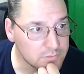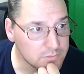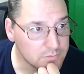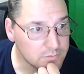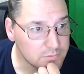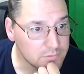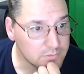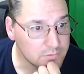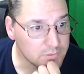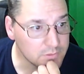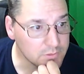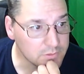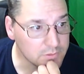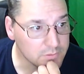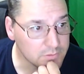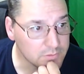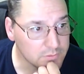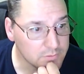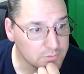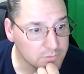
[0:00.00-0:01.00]
Huh.
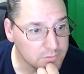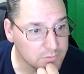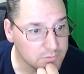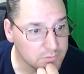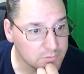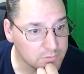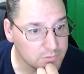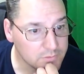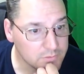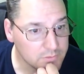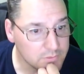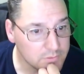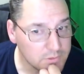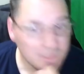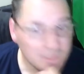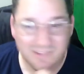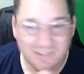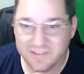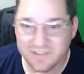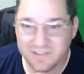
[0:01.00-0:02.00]

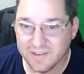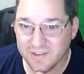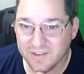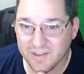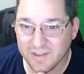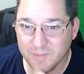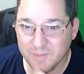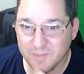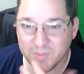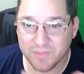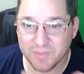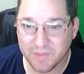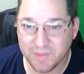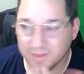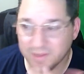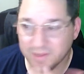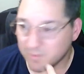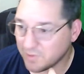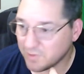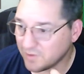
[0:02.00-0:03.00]
See, now you got me thinking
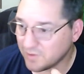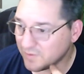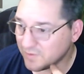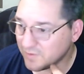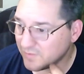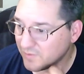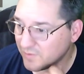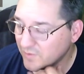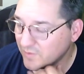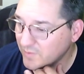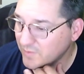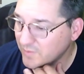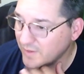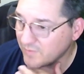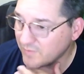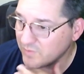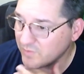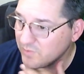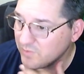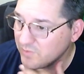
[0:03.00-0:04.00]
about it, so now I'm gonna have to
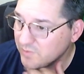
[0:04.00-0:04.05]
do it.